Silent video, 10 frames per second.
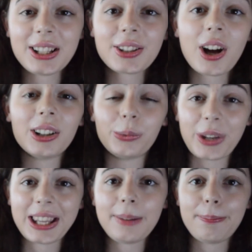It's called
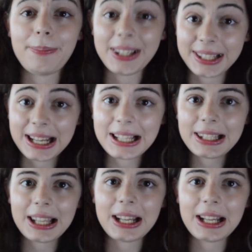Wicked Business.